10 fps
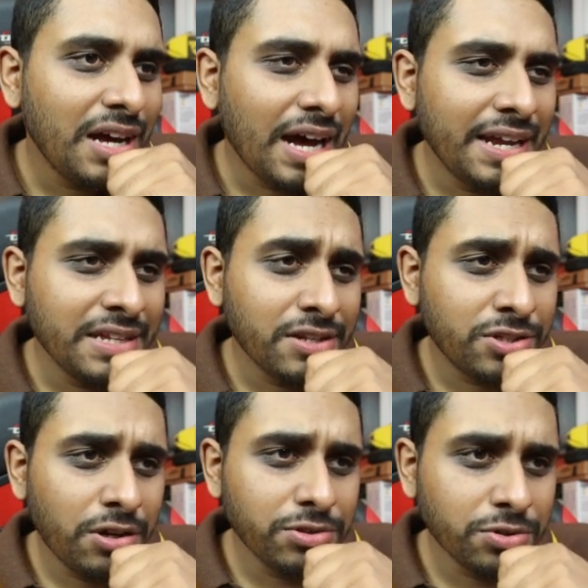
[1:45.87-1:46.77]
I did a
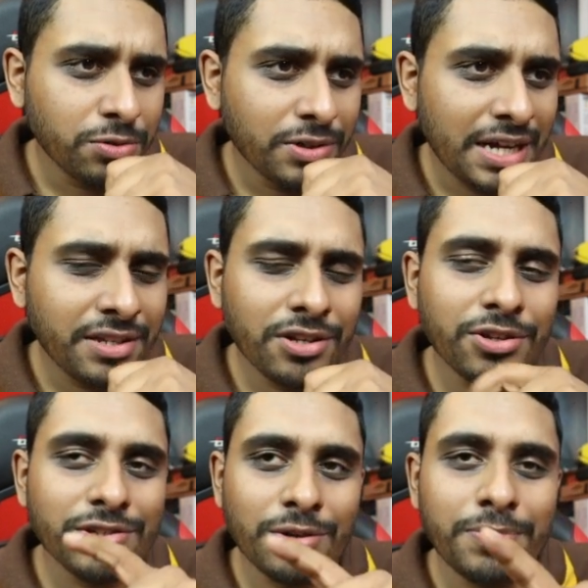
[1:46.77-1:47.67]
total. I didn't
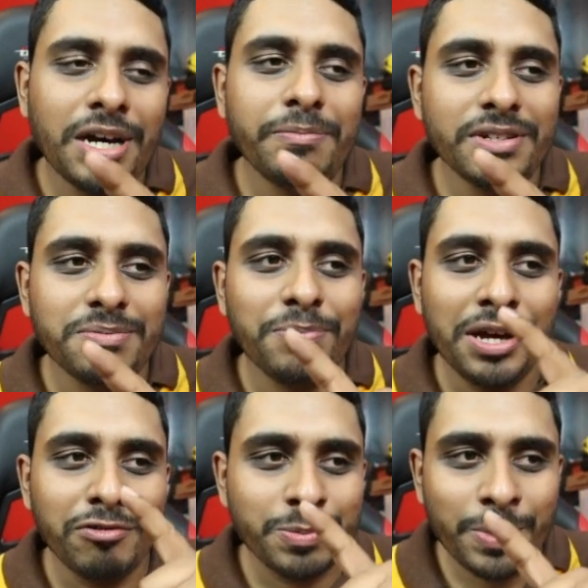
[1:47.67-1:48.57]
do this on purpose,
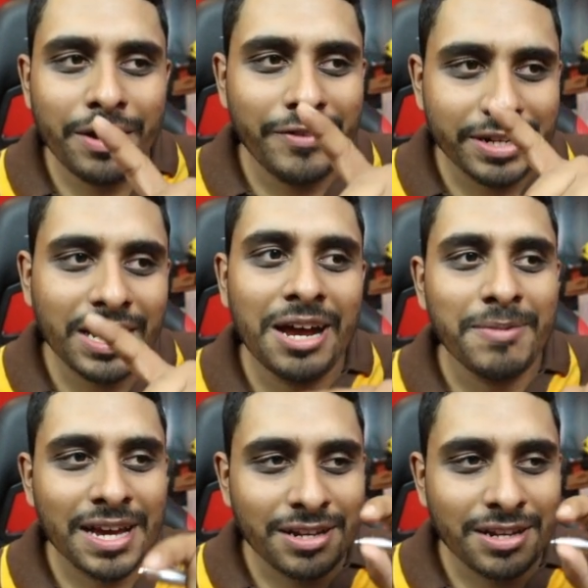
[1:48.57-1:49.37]
but it was perfect timing.